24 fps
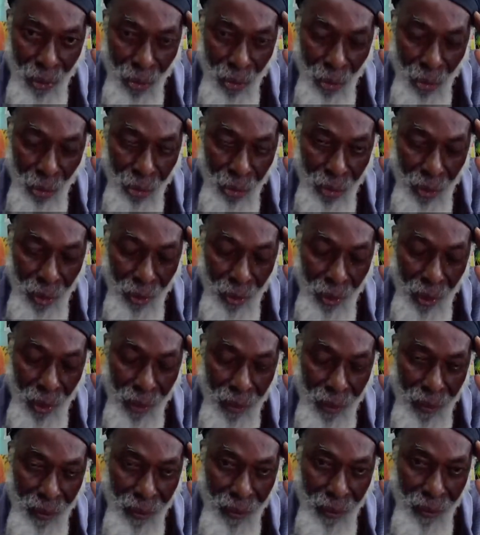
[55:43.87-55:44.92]
Truths and
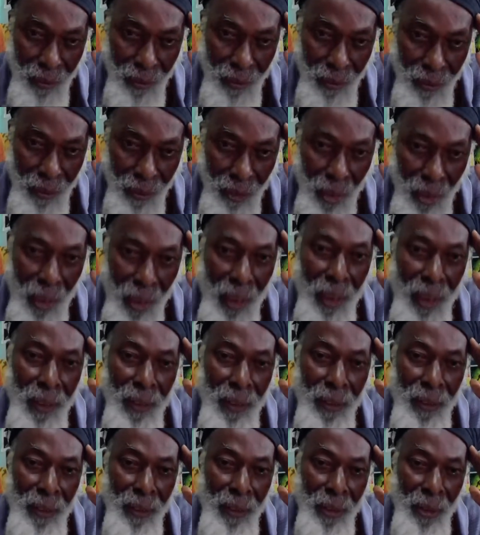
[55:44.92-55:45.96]
rights. Jah
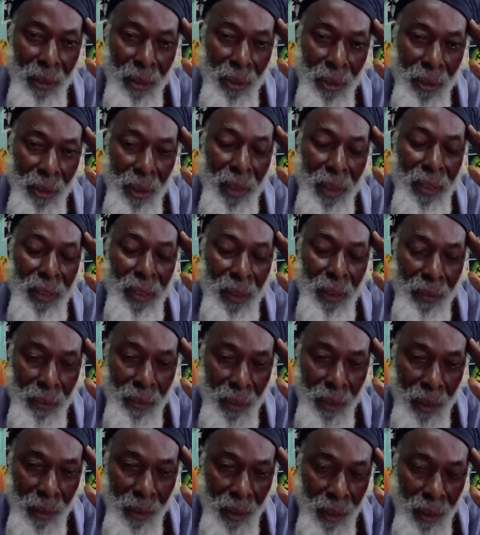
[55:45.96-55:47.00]

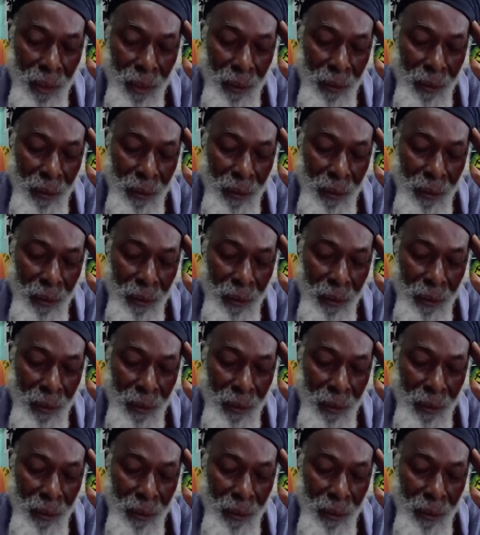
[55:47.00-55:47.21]
Rastafari.